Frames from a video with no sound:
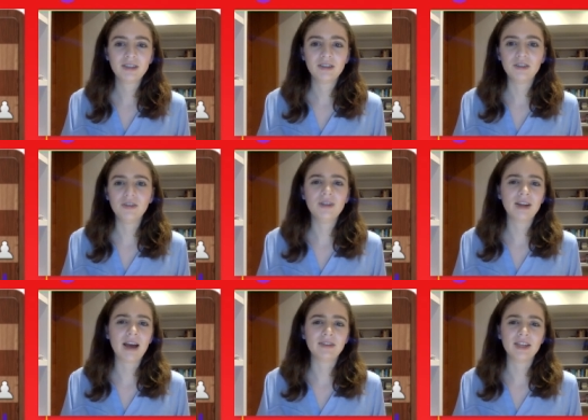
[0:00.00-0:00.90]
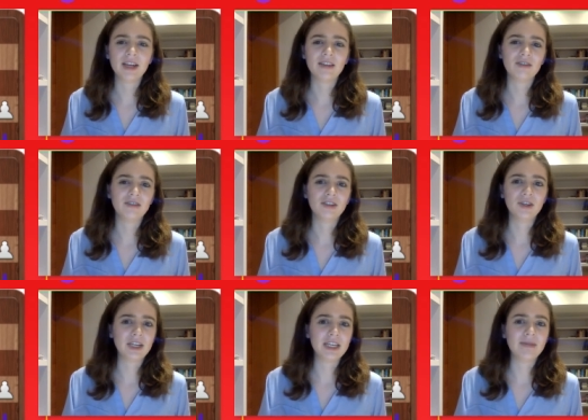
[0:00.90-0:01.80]
You don't even have to take the rook, you
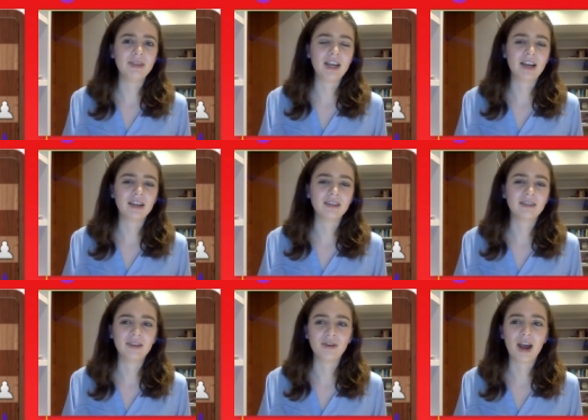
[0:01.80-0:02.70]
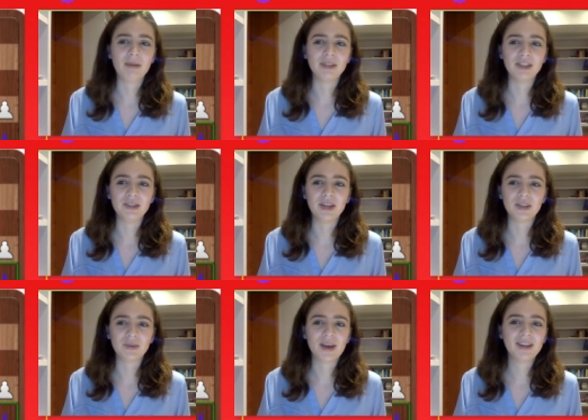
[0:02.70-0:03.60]
can keep checking if you're happy to do that
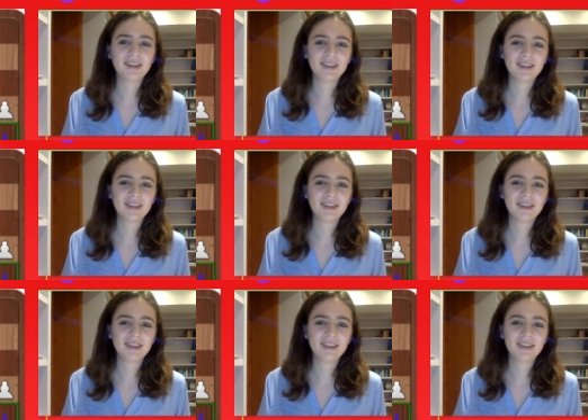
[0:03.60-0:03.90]
as well.